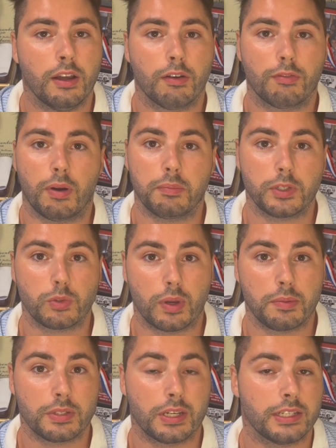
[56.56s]
from these
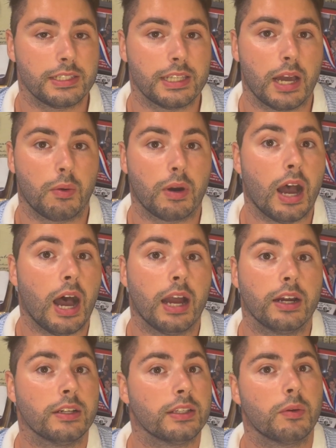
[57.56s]
websites that were
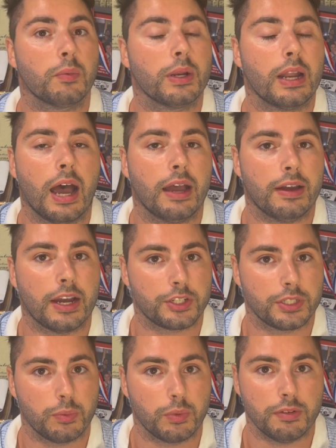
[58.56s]
higher than when I
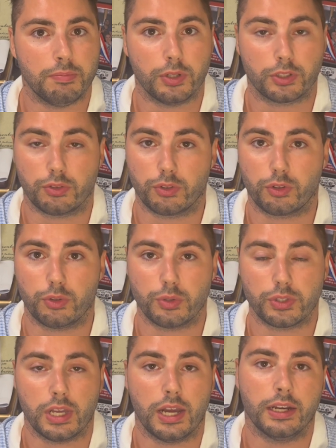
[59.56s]
actually would have booked through the
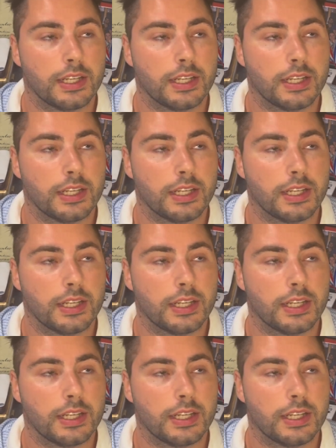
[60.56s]
cruise line.